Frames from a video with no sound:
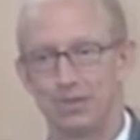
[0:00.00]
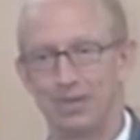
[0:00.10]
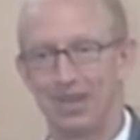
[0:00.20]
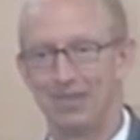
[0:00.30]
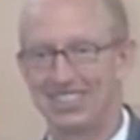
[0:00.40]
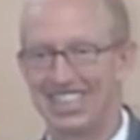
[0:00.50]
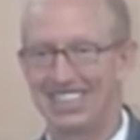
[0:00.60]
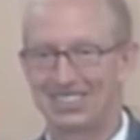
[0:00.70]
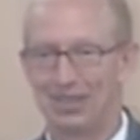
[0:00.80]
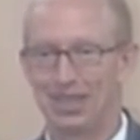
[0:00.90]
What's that?
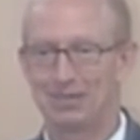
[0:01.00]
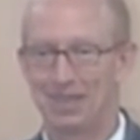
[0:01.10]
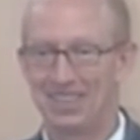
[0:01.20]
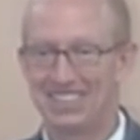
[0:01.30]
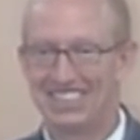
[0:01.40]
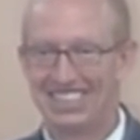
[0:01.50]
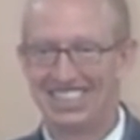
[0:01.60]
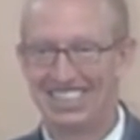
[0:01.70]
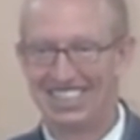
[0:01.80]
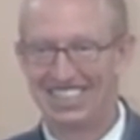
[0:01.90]
So does Paul?
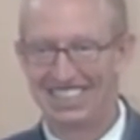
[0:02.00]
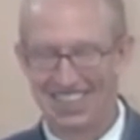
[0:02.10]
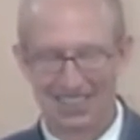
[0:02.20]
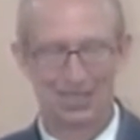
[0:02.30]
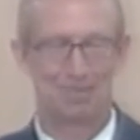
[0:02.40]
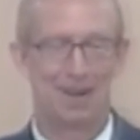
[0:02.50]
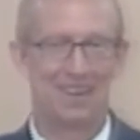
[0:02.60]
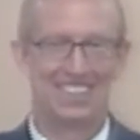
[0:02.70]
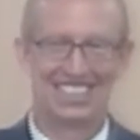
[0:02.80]
under Paul.